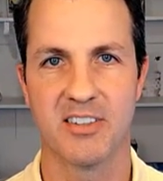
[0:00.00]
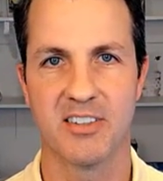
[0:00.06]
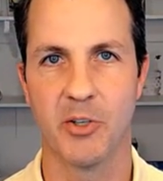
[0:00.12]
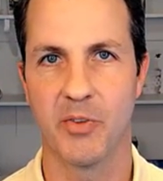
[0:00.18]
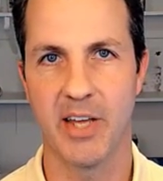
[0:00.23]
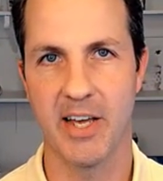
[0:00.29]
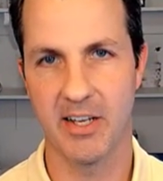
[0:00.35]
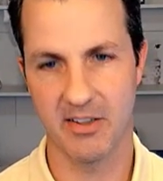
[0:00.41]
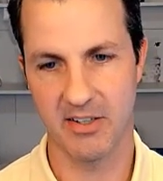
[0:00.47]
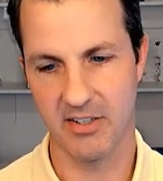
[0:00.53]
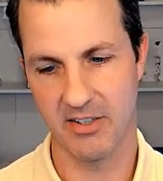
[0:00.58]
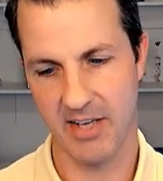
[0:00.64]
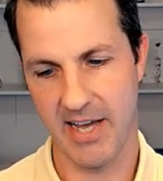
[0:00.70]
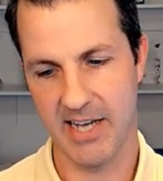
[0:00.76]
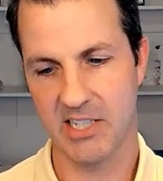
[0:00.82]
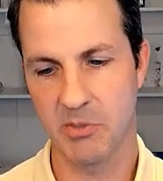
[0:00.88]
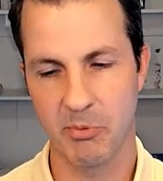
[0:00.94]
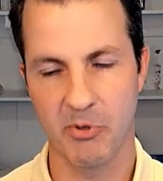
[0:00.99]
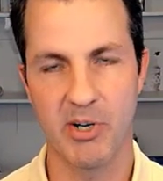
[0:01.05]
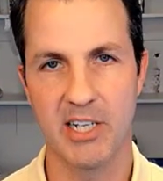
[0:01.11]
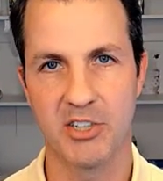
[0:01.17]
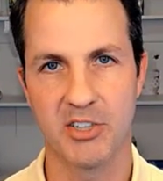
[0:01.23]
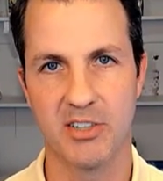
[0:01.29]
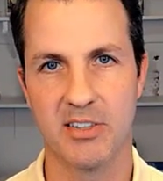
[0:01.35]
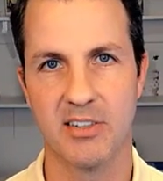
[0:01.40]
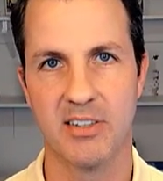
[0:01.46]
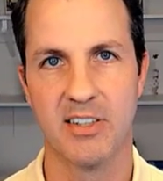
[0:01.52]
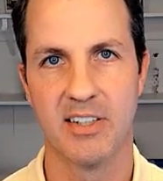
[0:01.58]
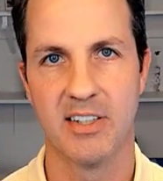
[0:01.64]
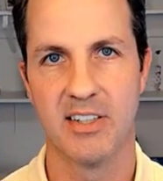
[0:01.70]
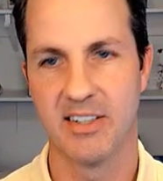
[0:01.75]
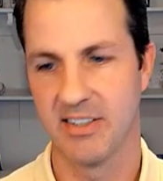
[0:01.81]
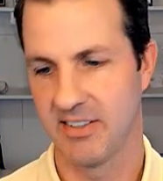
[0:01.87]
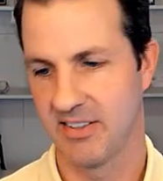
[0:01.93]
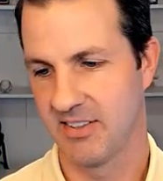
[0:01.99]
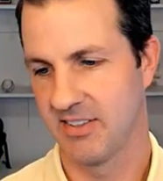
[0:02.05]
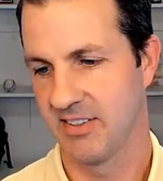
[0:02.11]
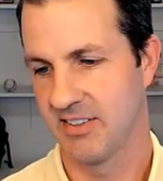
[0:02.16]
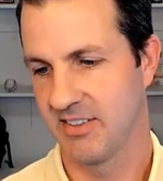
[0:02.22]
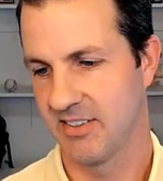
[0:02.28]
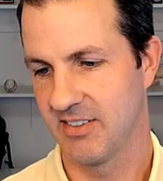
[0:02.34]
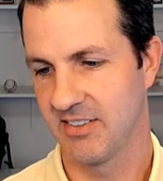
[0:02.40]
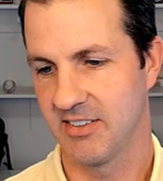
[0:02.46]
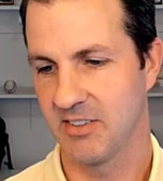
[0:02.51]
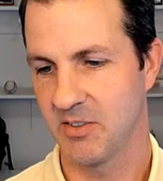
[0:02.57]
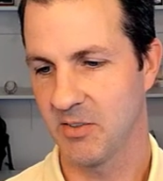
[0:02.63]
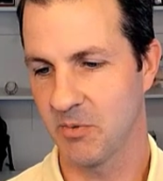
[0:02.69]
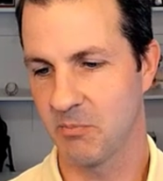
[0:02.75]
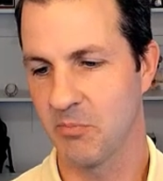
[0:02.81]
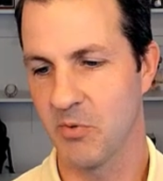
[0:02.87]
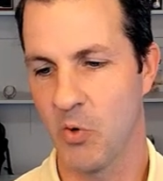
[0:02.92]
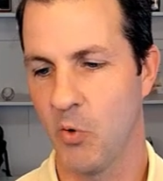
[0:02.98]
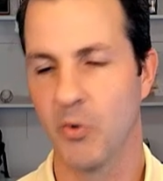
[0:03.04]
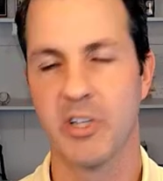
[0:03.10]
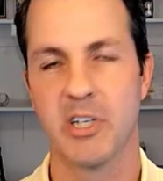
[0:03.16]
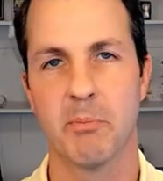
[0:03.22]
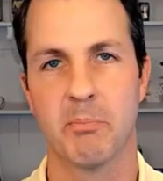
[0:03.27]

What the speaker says: The expiration, holding